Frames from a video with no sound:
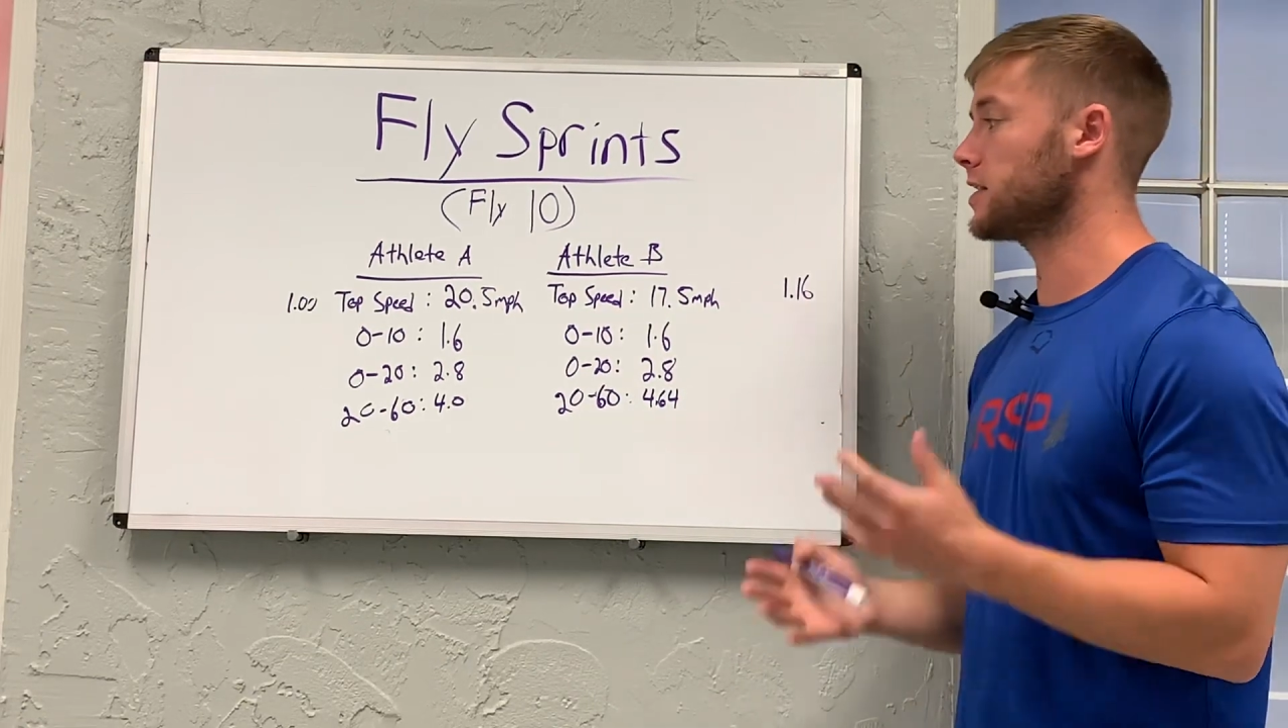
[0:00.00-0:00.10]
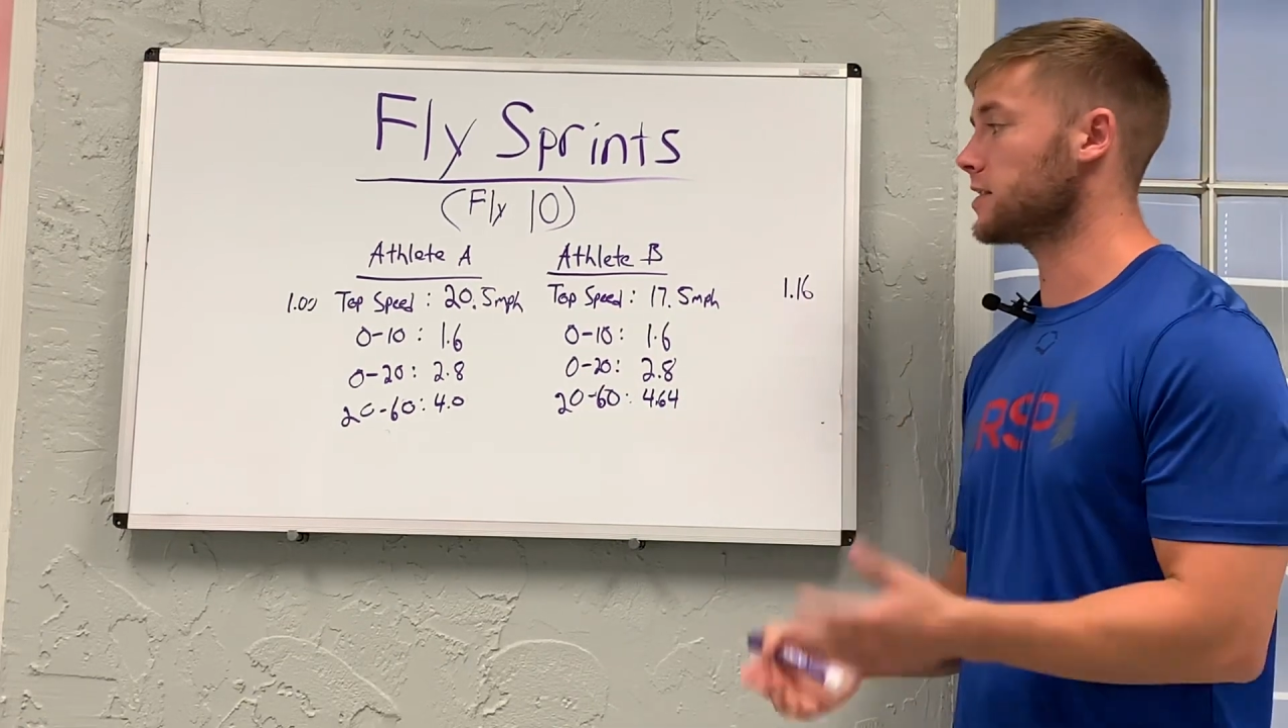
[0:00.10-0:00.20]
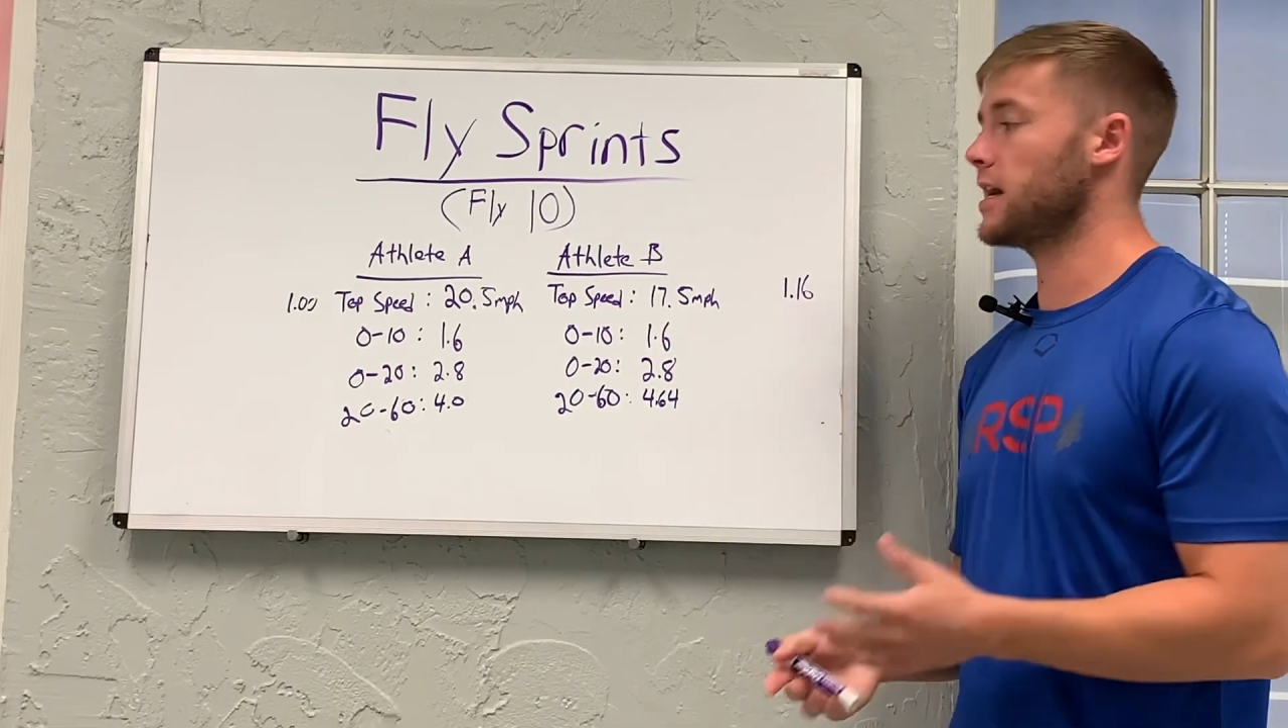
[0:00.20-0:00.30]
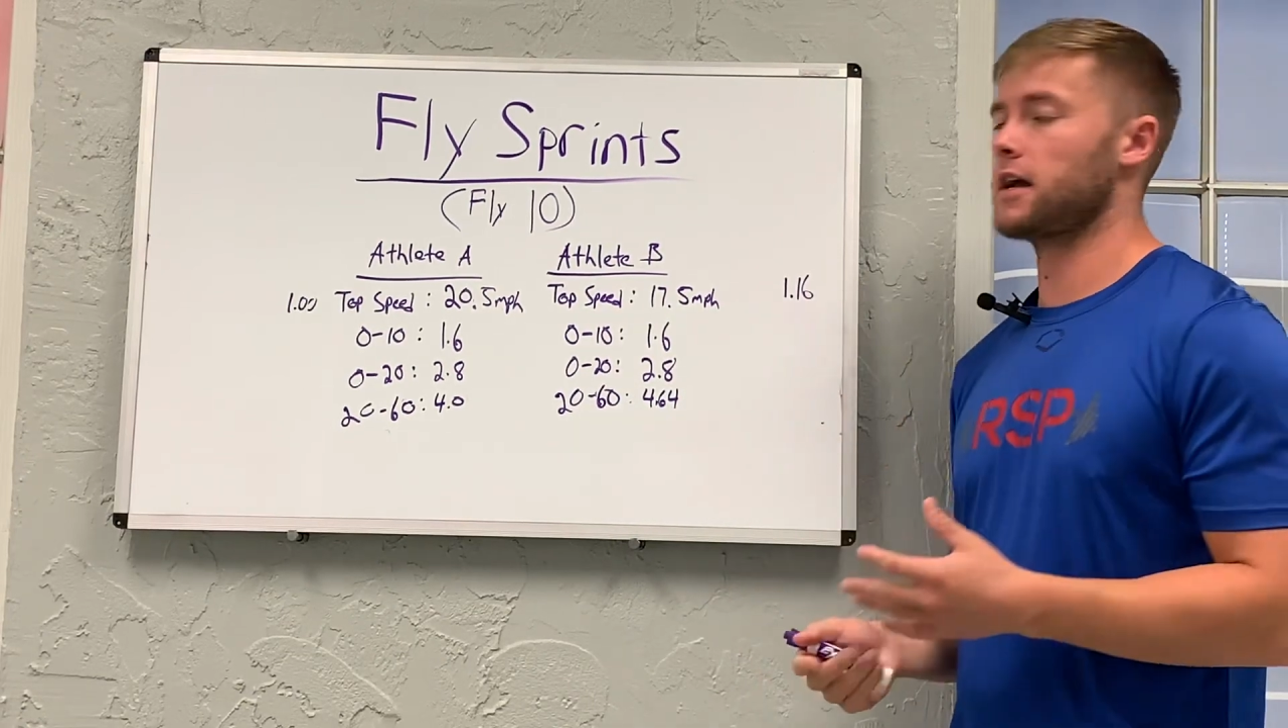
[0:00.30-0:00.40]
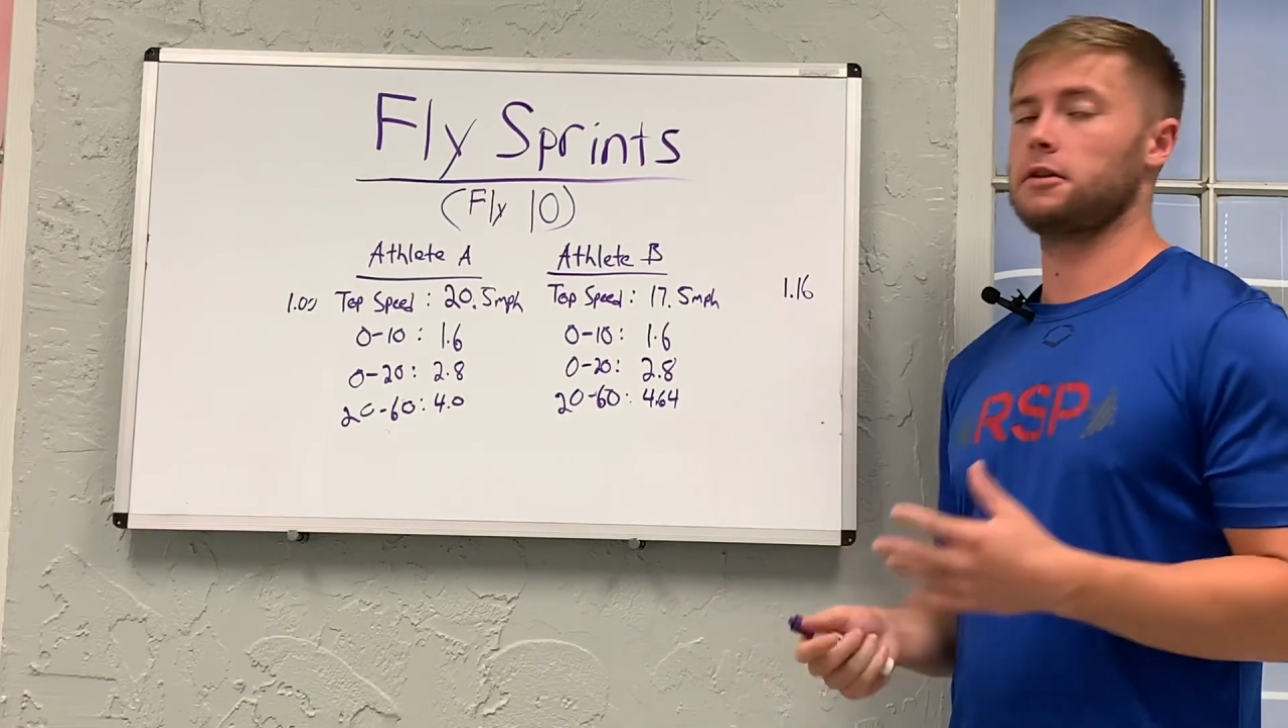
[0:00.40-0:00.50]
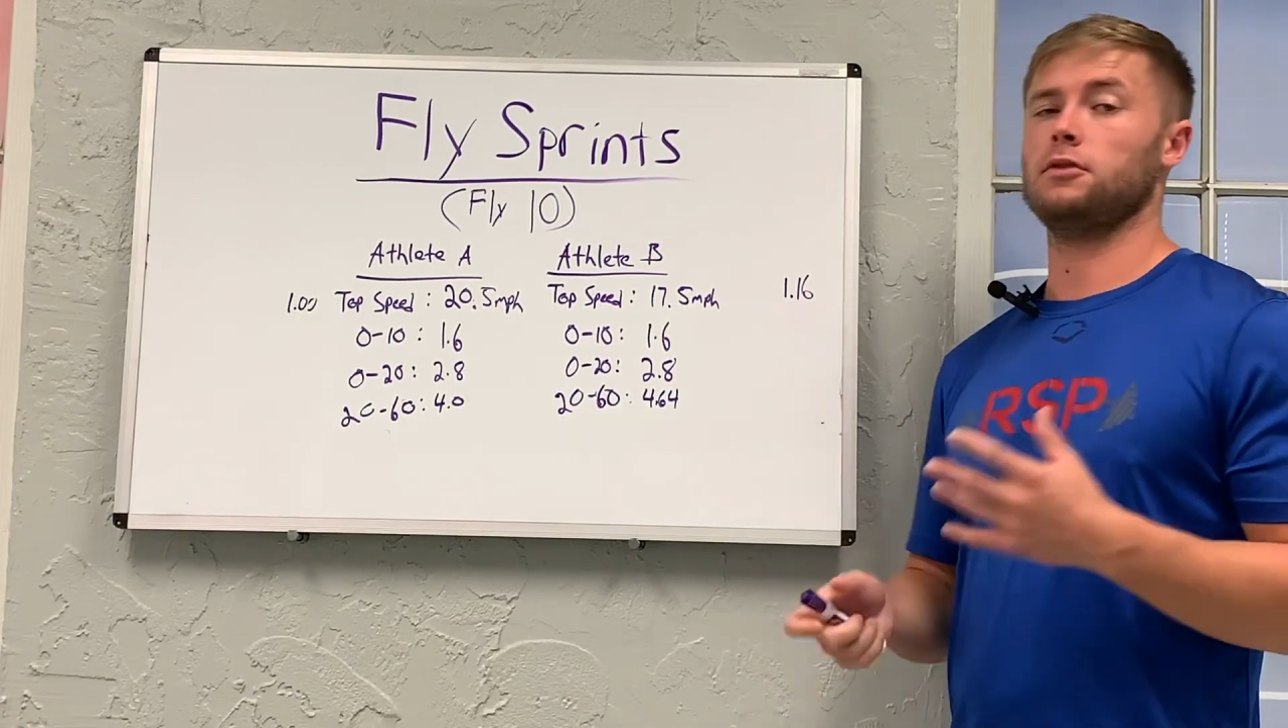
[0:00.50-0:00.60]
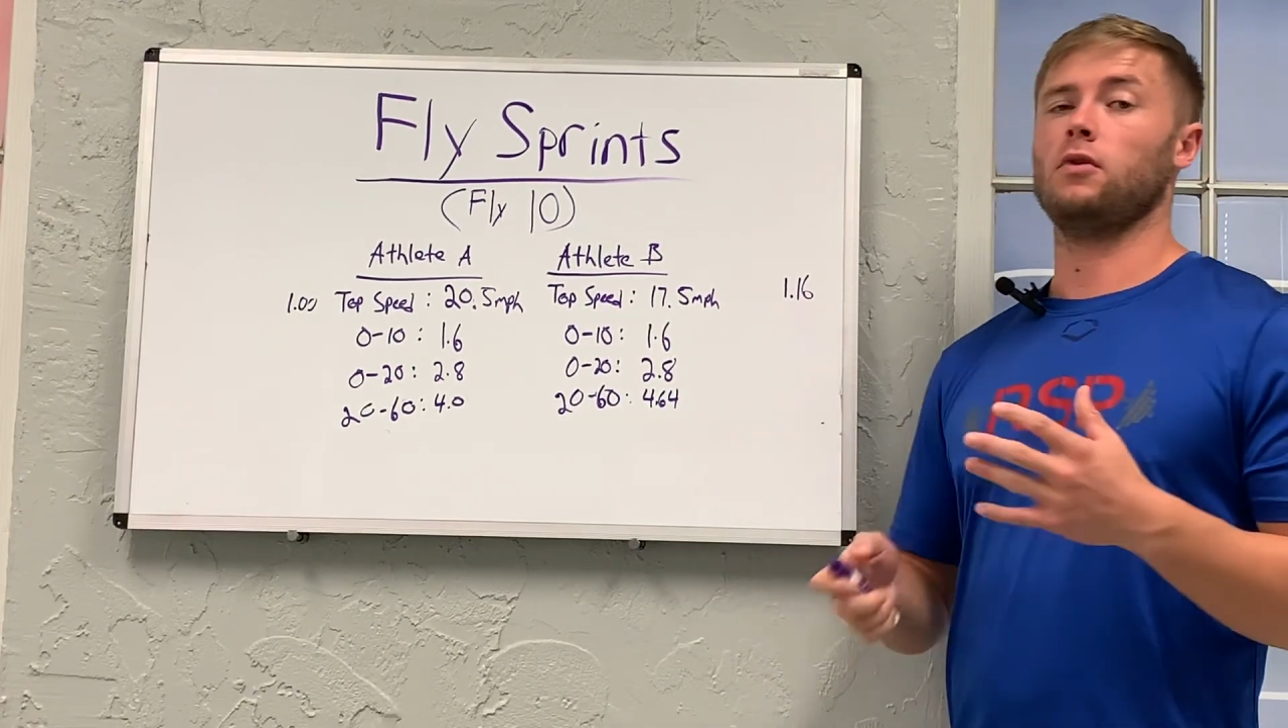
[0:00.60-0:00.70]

exactly